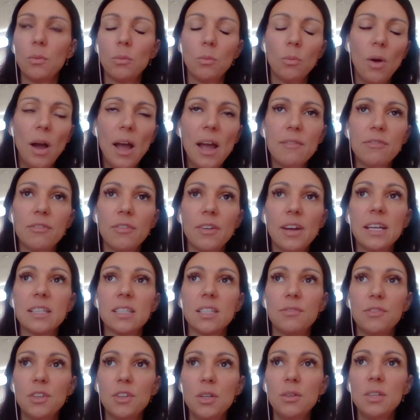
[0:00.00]
whatever it is
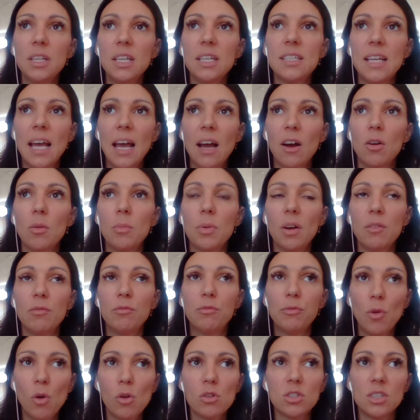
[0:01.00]
if you need help
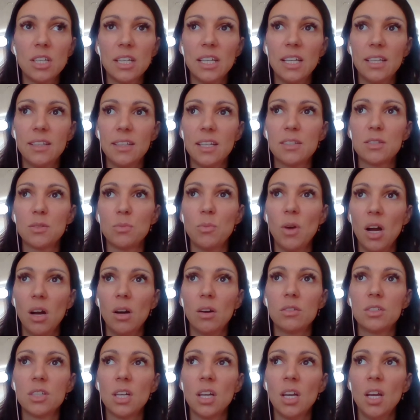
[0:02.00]
unfortunately in this
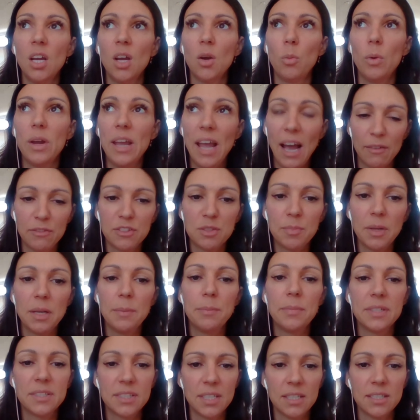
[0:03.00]
world we have to be
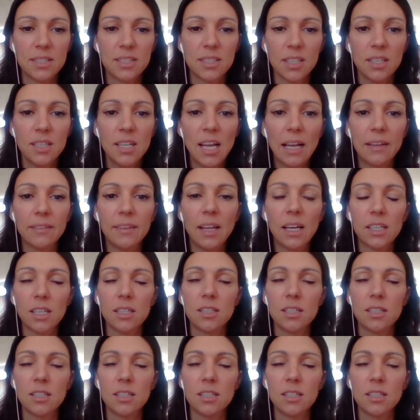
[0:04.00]
persistent and that